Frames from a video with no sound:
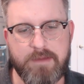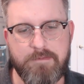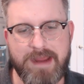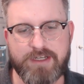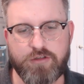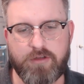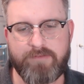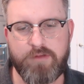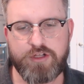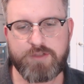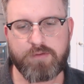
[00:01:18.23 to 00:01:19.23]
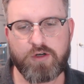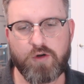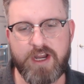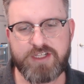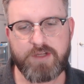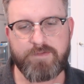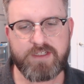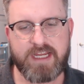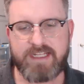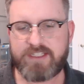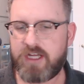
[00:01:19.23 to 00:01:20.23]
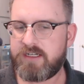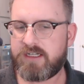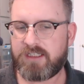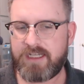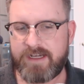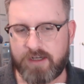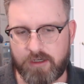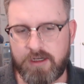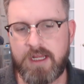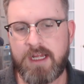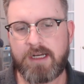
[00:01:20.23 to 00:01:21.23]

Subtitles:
the mantle of most progressives, it's unclear